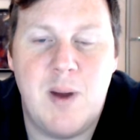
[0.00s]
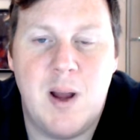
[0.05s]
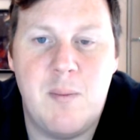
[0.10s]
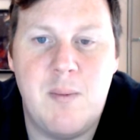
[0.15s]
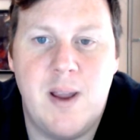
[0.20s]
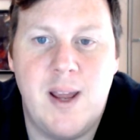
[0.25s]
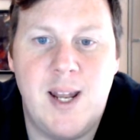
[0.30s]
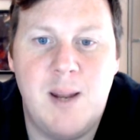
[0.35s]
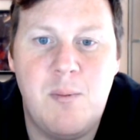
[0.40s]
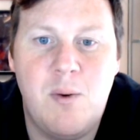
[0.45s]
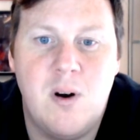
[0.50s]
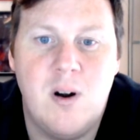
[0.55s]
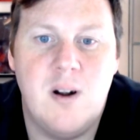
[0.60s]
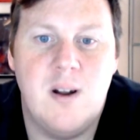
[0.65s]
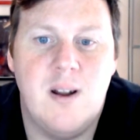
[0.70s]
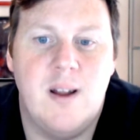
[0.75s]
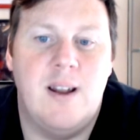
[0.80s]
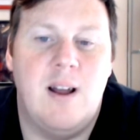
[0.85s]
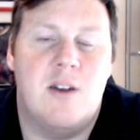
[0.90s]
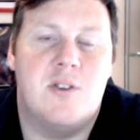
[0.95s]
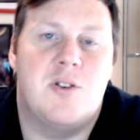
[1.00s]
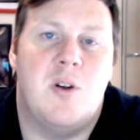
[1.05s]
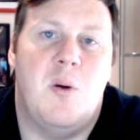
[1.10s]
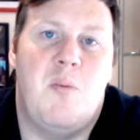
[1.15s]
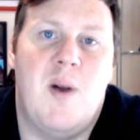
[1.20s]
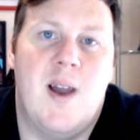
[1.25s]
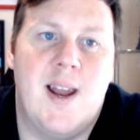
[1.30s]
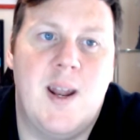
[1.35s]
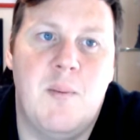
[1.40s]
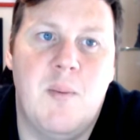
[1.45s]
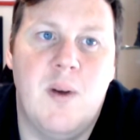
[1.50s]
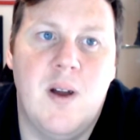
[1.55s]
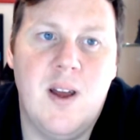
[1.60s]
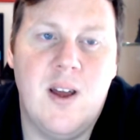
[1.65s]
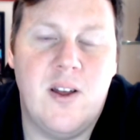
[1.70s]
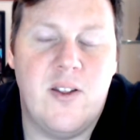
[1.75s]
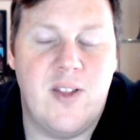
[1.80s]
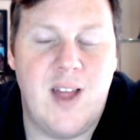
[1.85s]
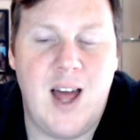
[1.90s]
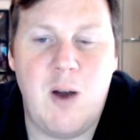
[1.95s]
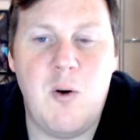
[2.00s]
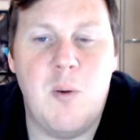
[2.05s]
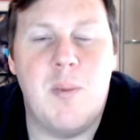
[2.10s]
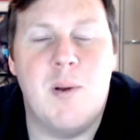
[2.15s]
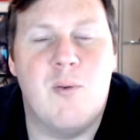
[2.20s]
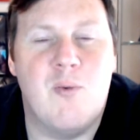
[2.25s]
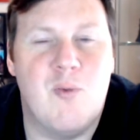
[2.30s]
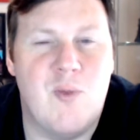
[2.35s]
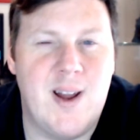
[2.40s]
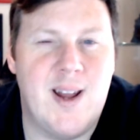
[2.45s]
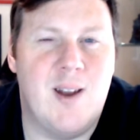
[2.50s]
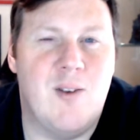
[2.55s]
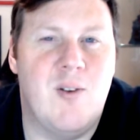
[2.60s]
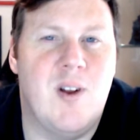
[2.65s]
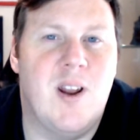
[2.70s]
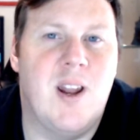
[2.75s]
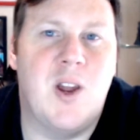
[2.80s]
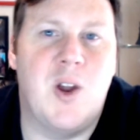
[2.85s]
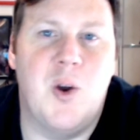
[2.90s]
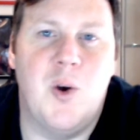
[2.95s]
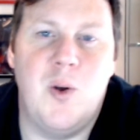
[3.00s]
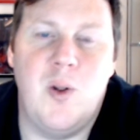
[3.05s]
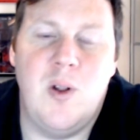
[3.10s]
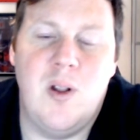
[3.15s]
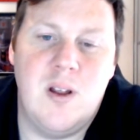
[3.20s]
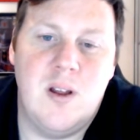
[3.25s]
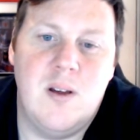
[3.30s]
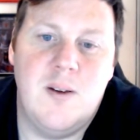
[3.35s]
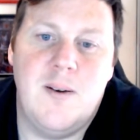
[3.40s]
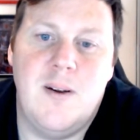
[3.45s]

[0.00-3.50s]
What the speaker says: me anymore, and I'll stop paying him. That would be really cool.